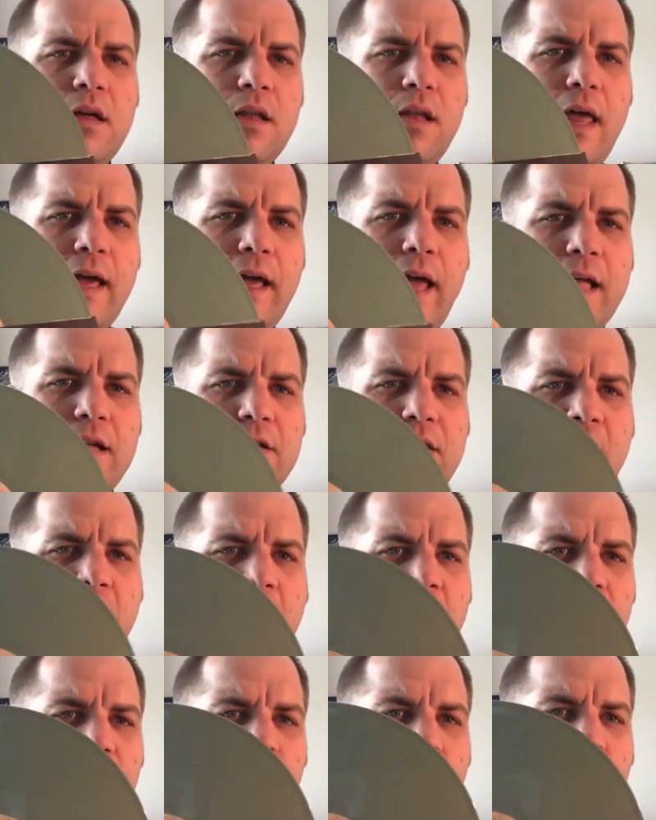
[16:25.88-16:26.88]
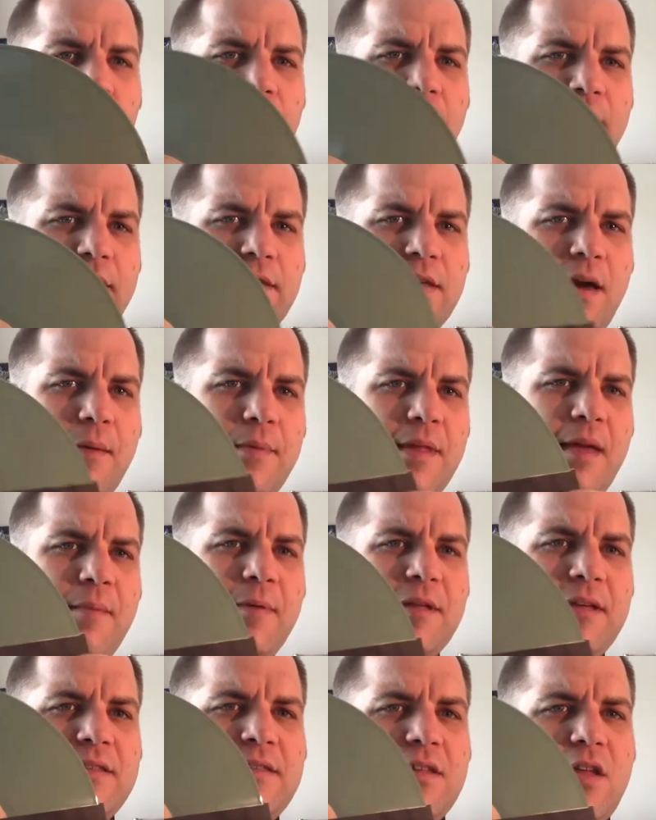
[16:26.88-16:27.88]
like I don't know how well that's coming in,
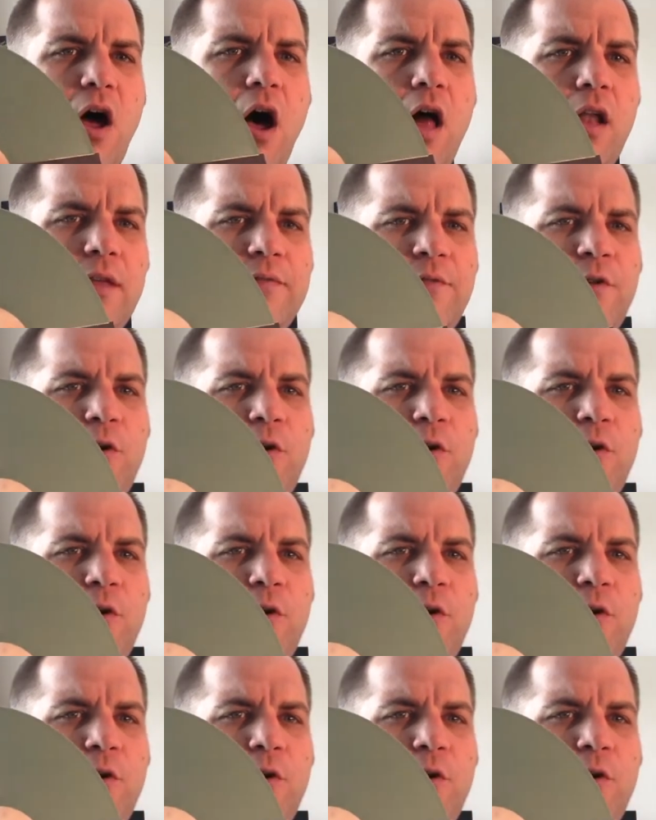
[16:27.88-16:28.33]
but it's an olive